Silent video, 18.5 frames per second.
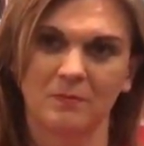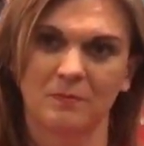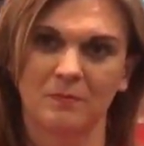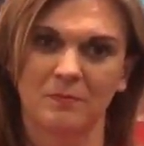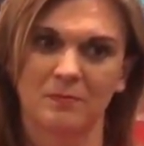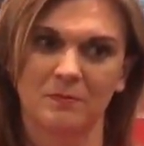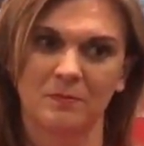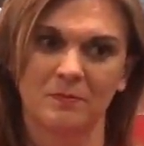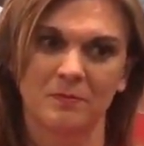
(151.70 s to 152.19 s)

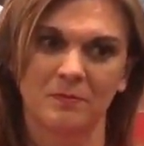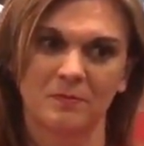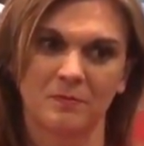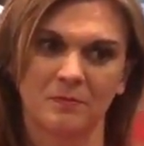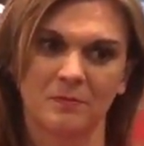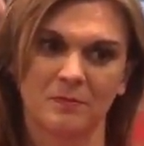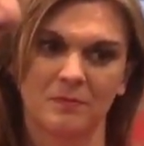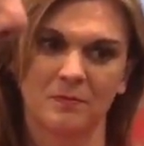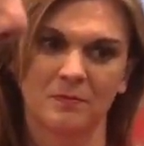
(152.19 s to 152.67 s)

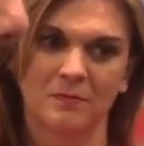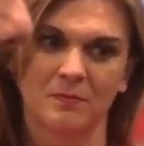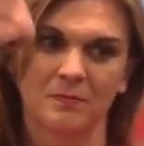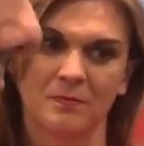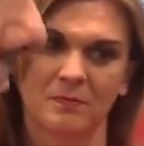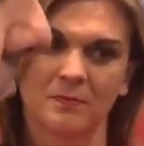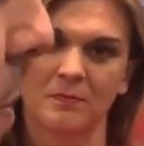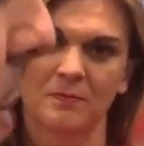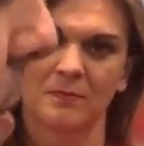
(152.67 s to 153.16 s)

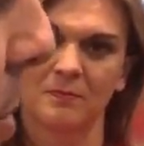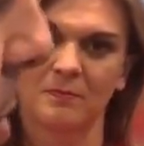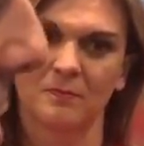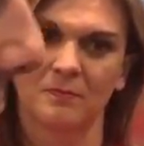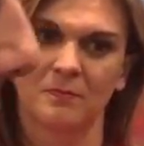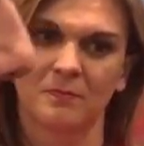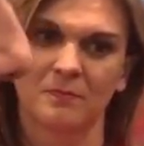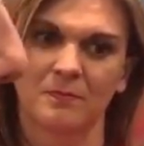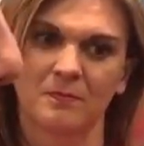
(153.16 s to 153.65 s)

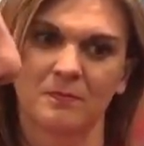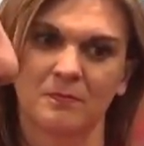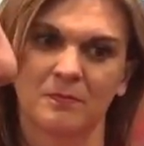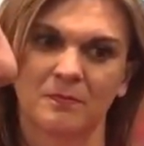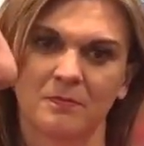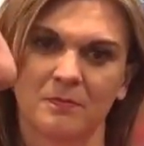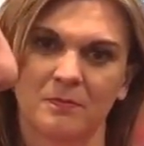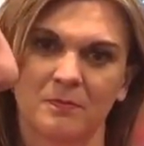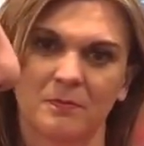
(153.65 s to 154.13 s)

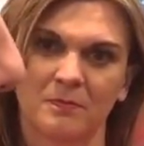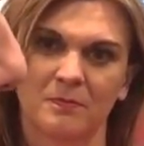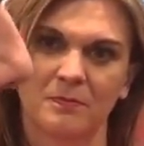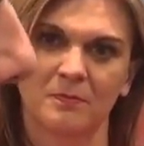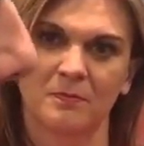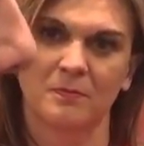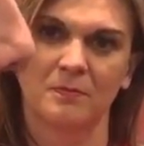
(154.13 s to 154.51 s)
(not speaking)